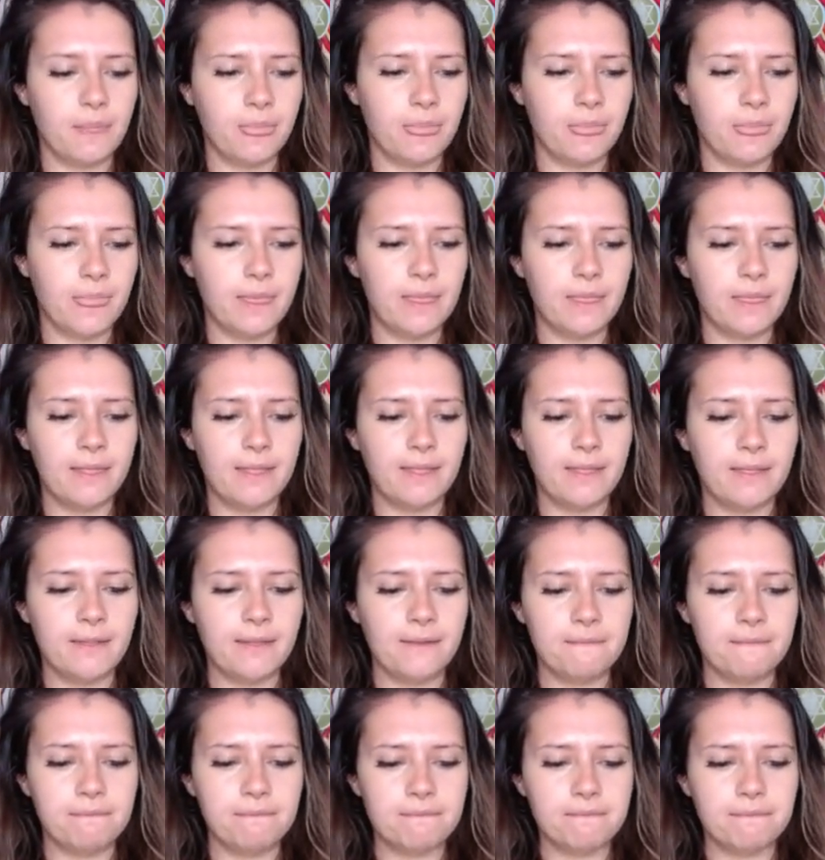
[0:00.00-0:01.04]

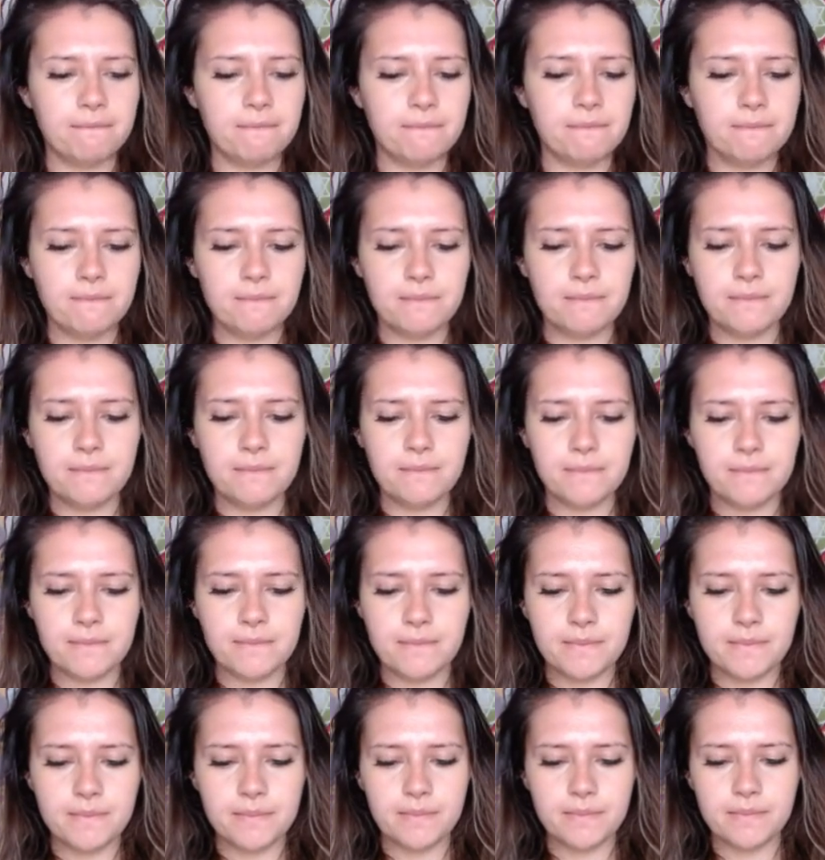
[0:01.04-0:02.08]

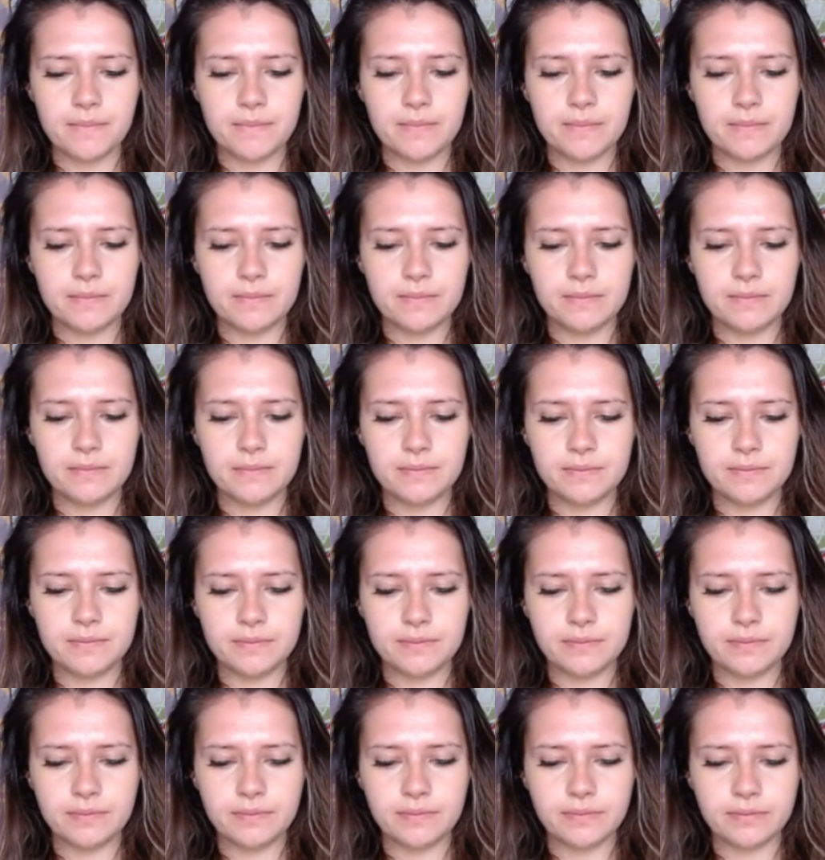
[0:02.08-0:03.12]

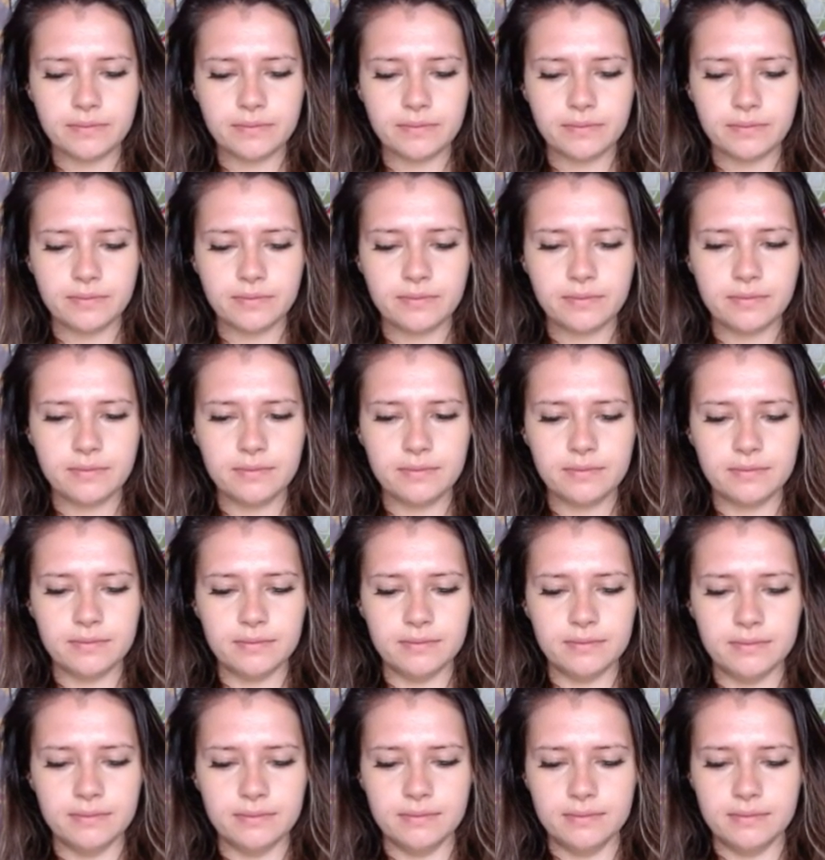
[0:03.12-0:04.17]

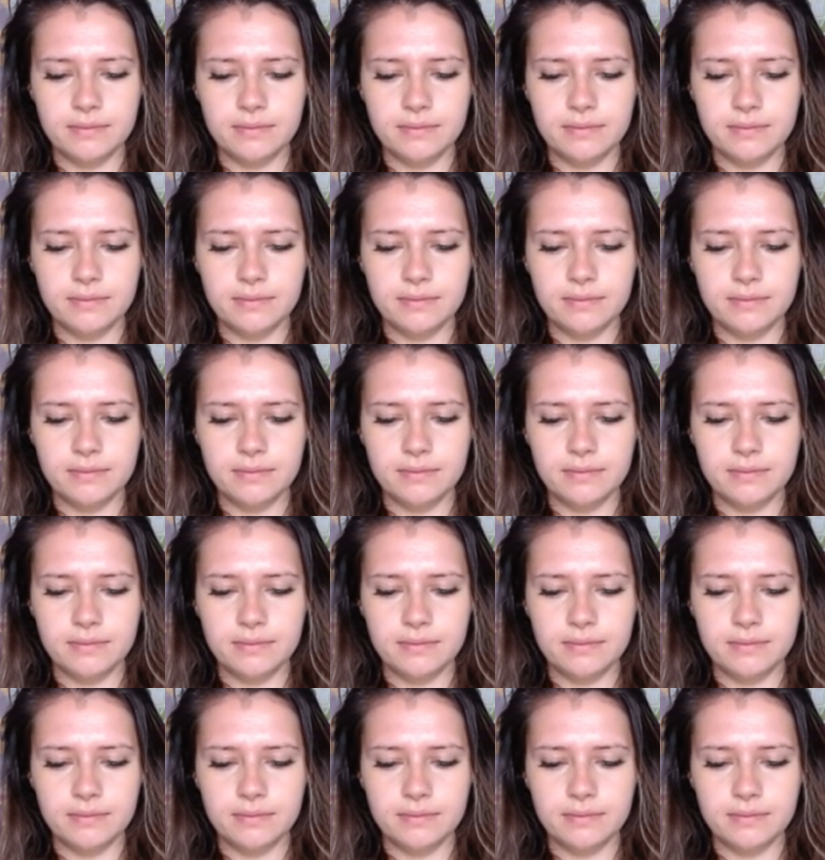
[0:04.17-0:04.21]
Nothing is said.